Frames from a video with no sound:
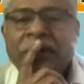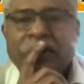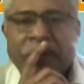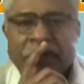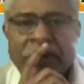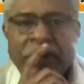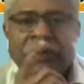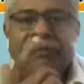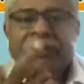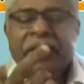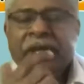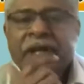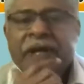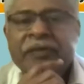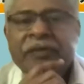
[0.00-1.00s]
No, like
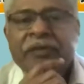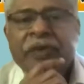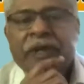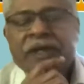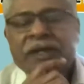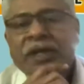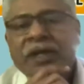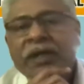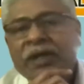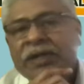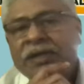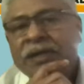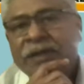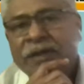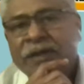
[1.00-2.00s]
very heavy weights
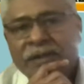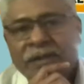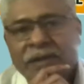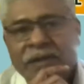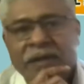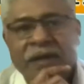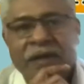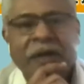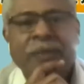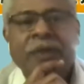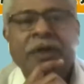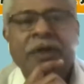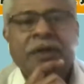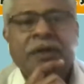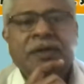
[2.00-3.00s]
like does increase the
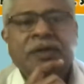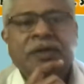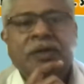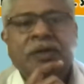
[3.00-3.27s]
tremor.